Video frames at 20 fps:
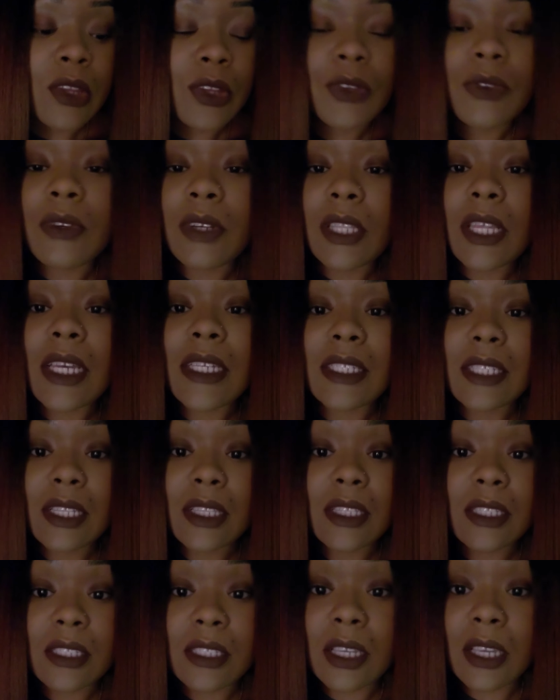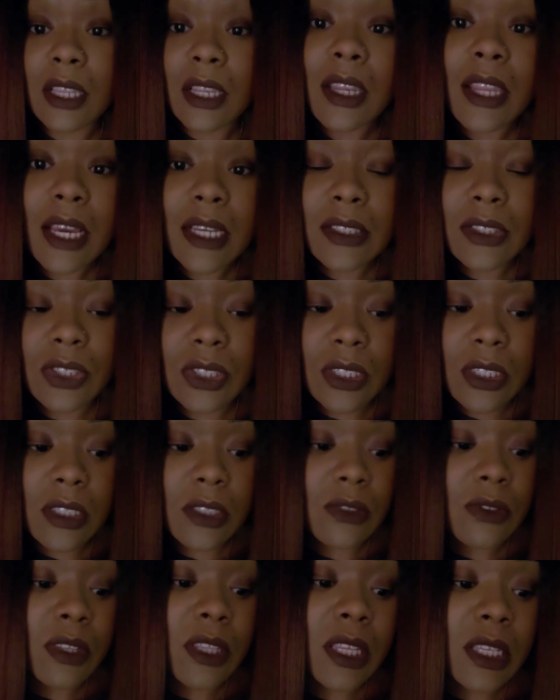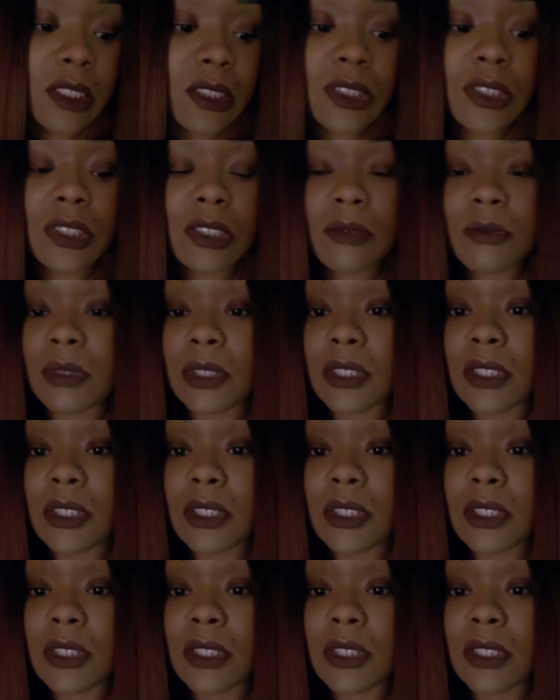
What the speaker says: You realize that this connection, this relationship,